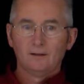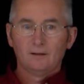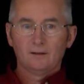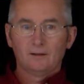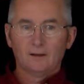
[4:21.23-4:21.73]

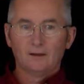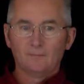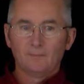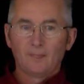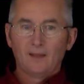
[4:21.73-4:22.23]
Okay.
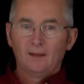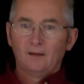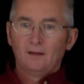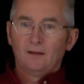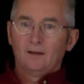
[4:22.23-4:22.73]

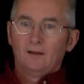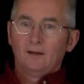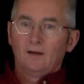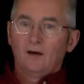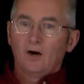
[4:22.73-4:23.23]

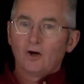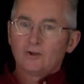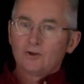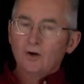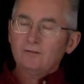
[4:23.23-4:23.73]

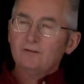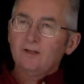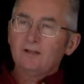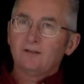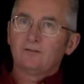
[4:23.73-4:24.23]

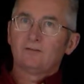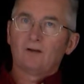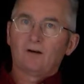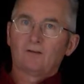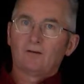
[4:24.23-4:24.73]
Adjusting this
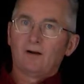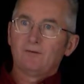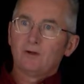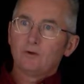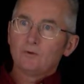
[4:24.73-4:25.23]
center of
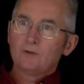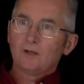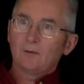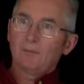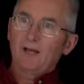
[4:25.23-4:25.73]
gravity using
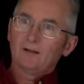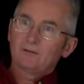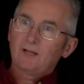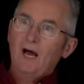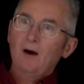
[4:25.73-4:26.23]
the
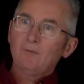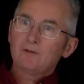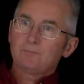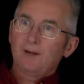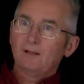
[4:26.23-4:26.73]
ballast. How
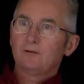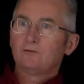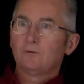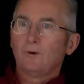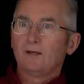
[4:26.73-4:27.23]
much ballast
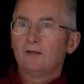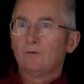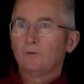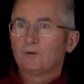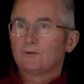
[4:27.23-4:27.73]
do I need
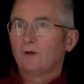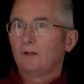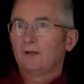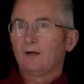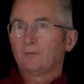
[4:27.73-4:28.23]
to install
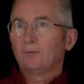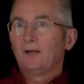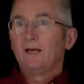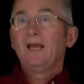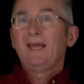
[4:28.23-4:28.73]
in the
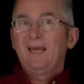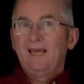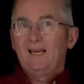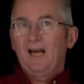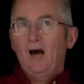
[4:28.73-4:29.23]
airplane?
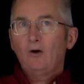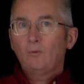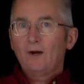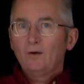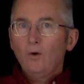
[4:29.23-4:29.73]
And how do
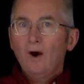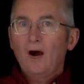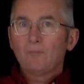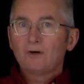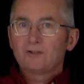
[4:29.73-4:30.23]
I know
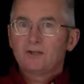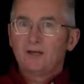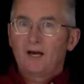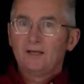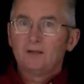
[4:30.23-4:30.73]
how much
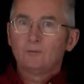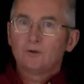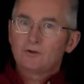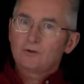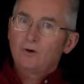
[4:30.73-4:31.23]
I need to
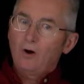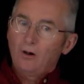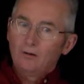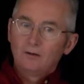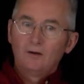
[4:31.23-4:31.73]

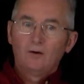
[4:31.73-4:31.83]
install?